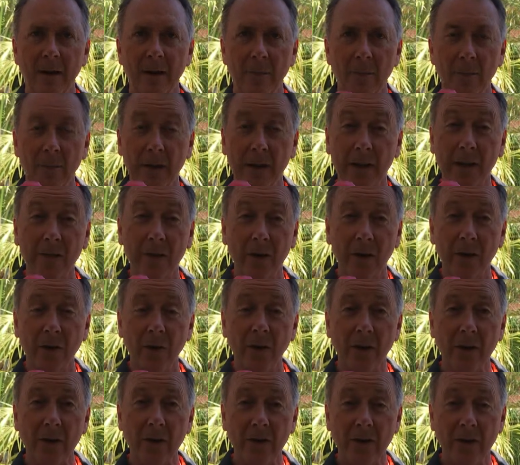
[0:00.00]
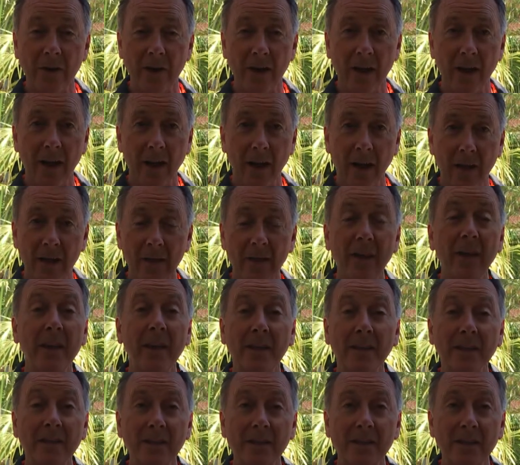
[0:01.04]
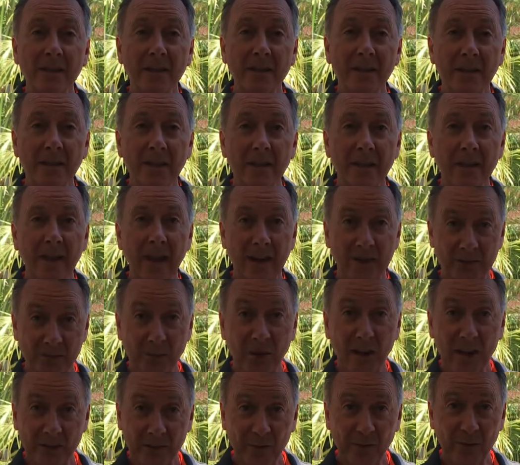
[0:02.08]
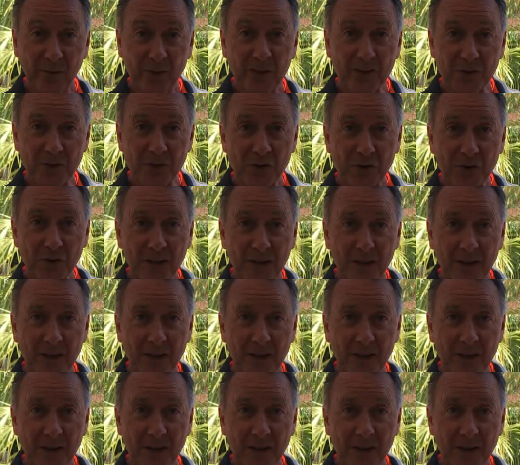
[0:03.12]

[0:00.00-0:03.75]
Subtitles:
believe it or not, this attracts fish.